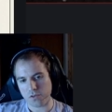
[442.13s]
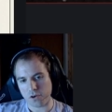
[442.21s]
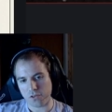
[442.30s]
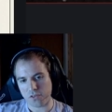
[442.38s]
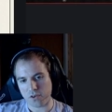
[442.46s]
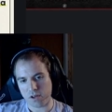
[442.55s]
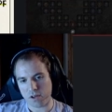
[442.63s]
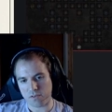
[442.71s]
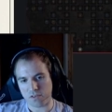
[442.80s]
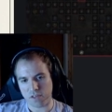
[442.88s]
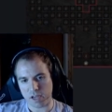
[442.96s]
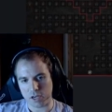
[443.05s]
Earthen
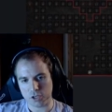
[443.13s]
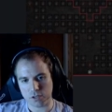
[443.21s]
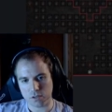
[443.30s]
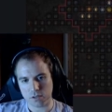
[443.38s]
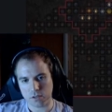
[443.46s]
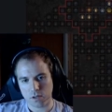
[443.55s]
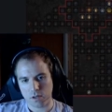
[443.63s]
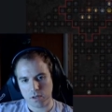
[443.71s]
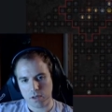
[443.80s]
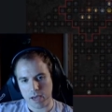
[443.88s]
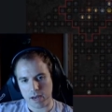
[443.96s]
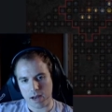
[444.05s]
Devastation,
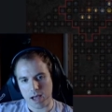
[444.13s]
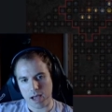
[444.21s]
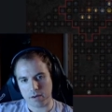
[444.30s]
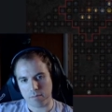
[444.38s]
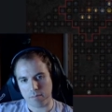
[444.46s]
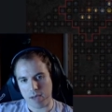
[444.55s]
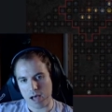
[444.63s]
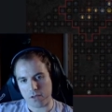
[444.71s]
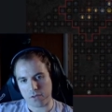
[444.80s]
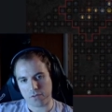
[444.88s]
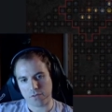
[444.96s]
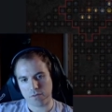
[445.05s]
and Heightened
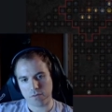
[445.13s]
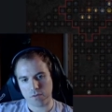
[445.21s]
Malice.